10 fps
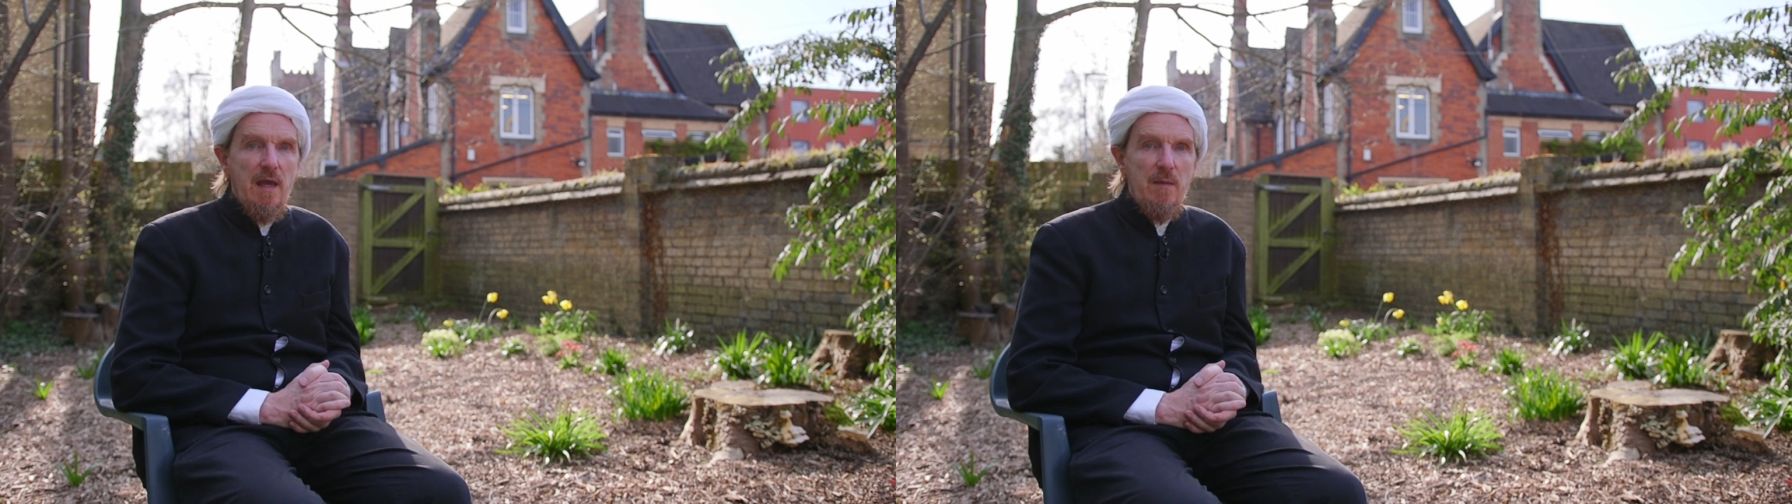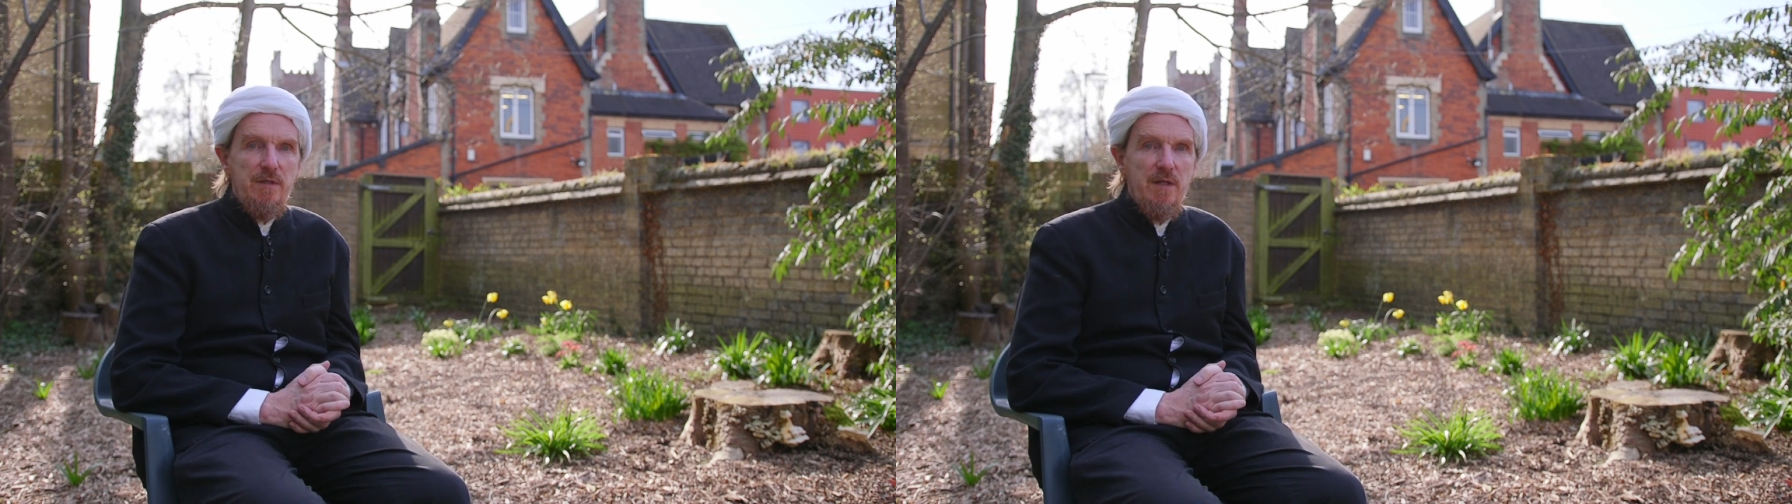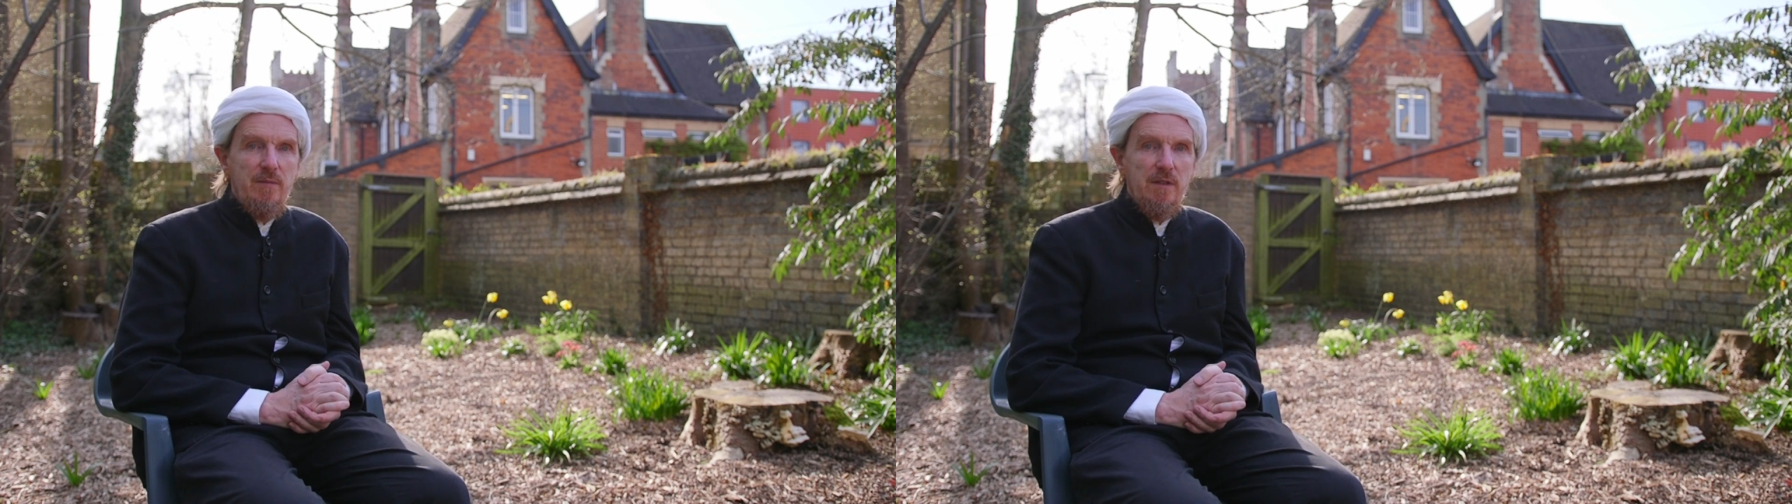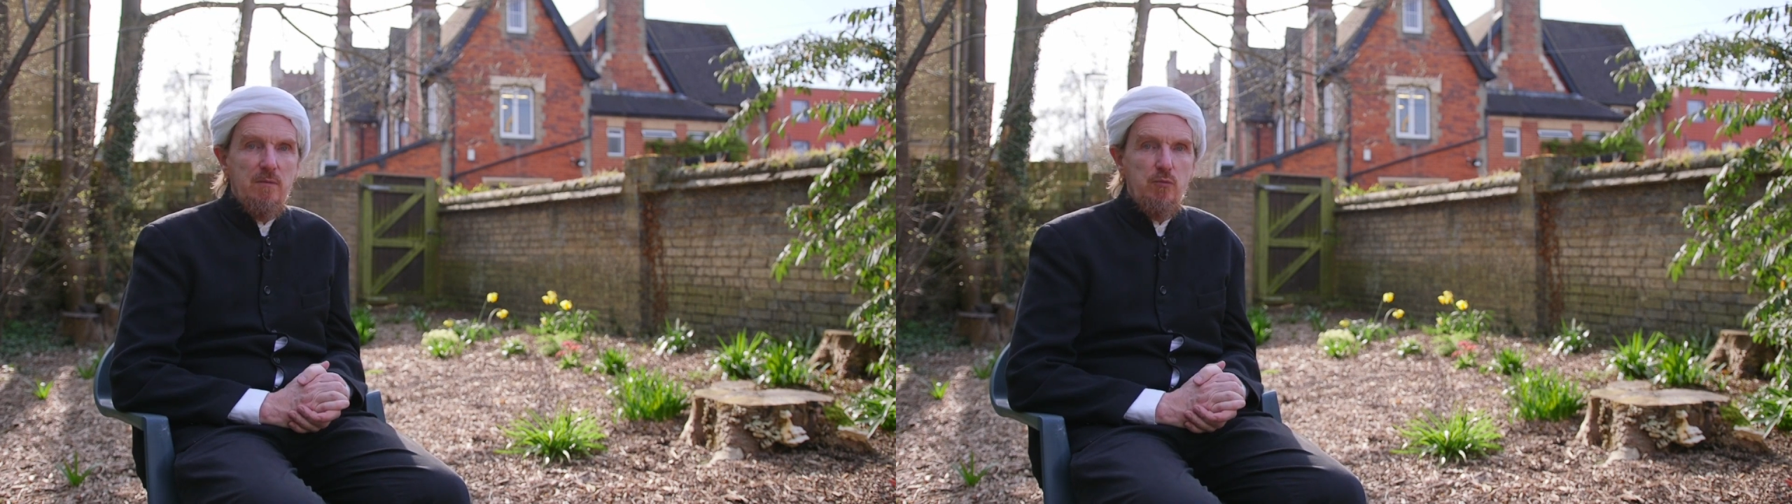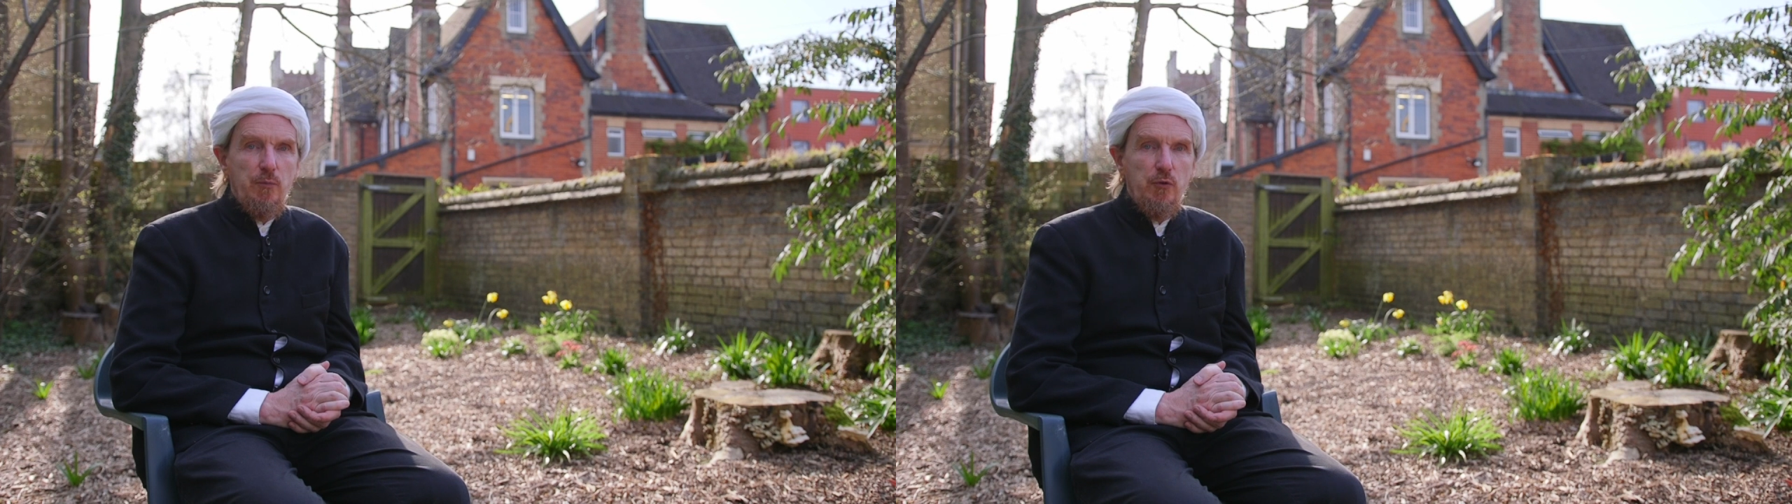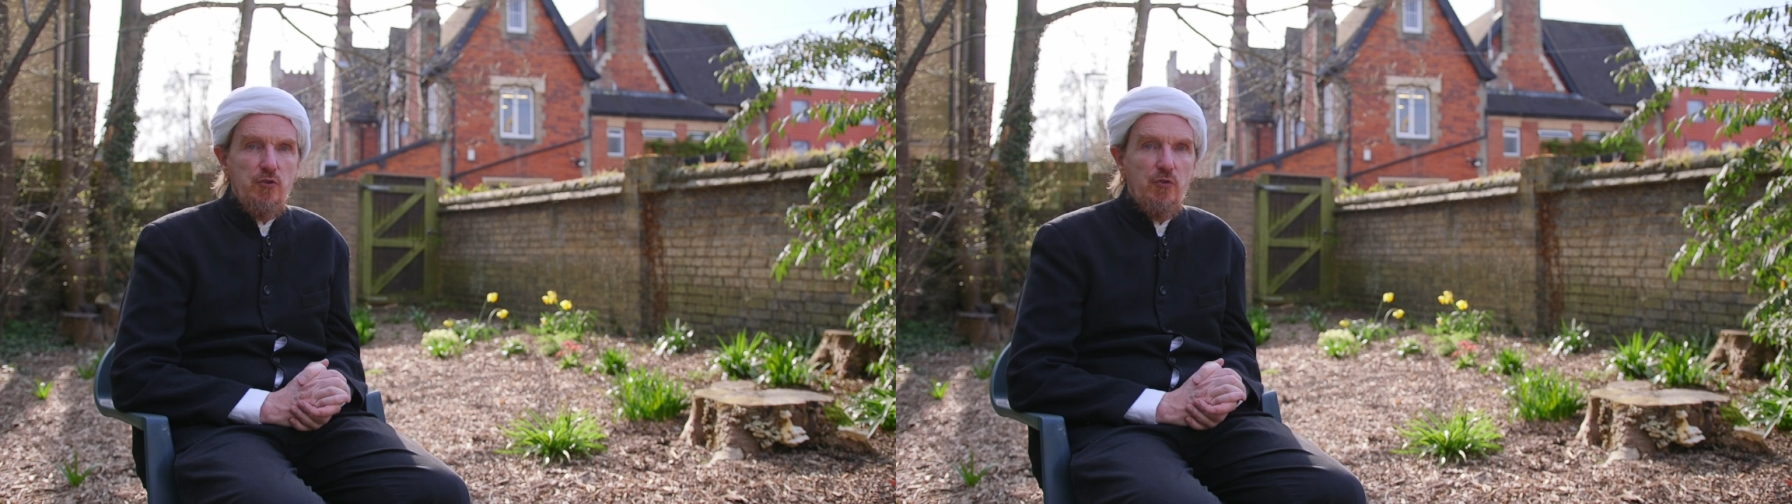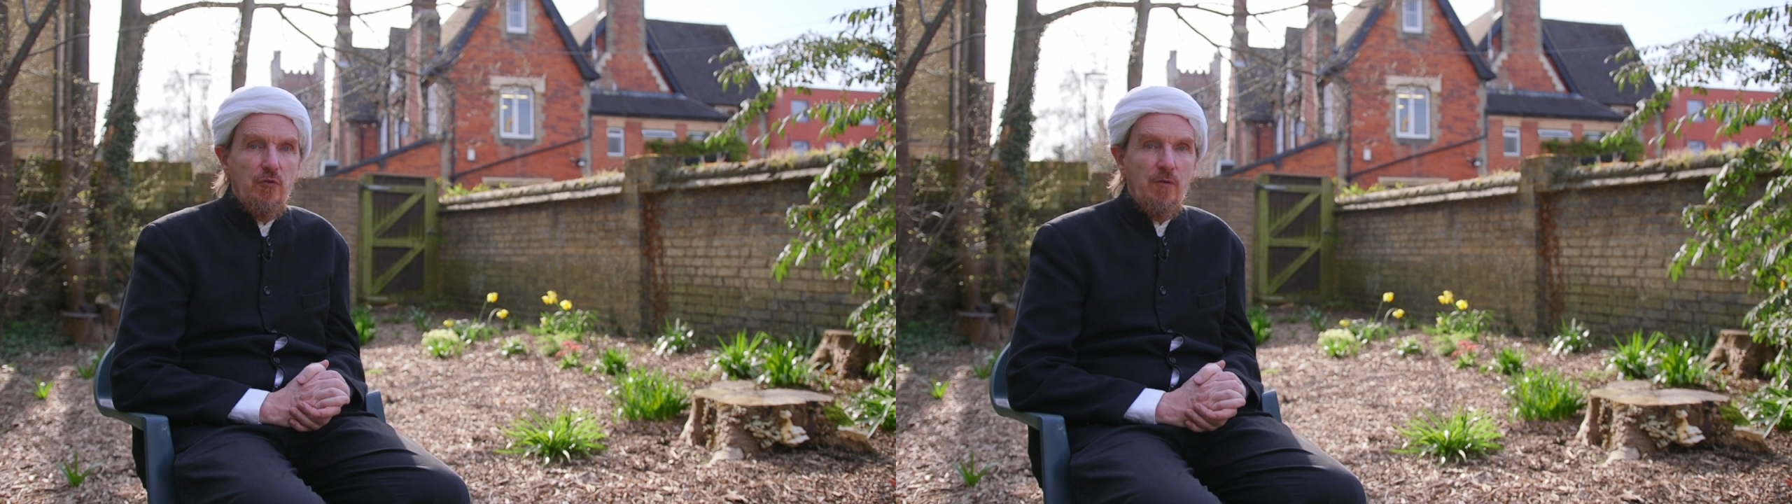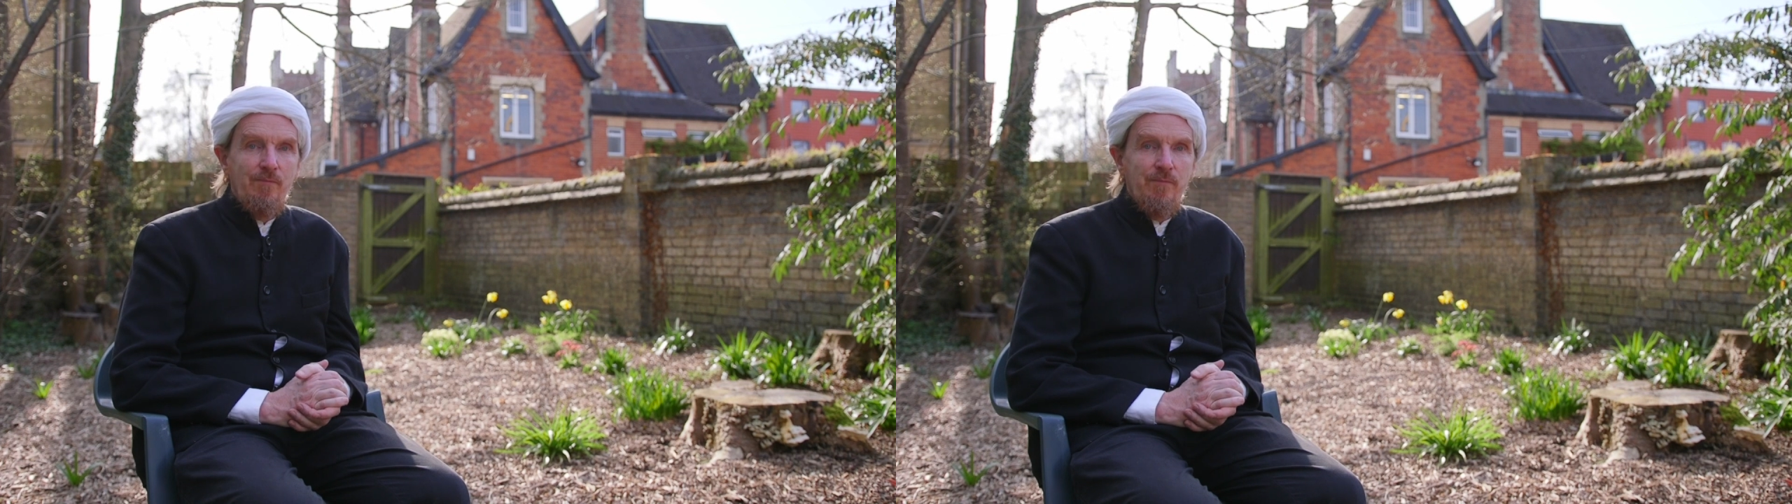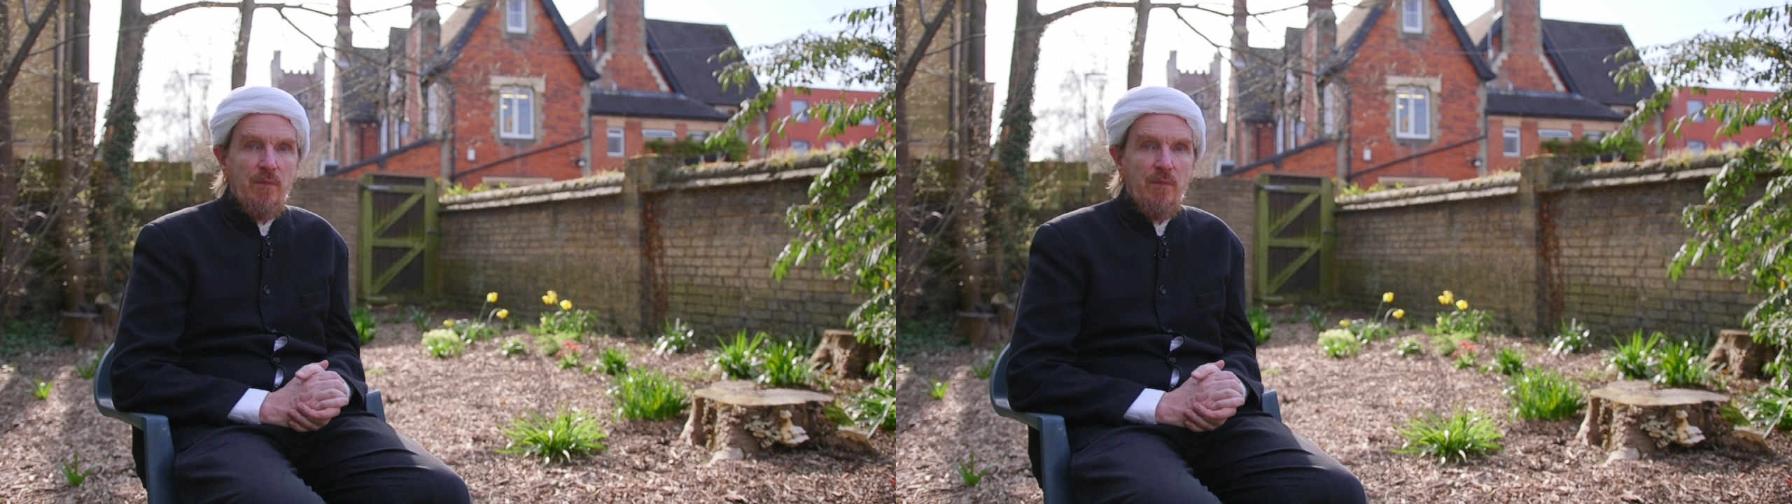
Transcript: epidemic proportions.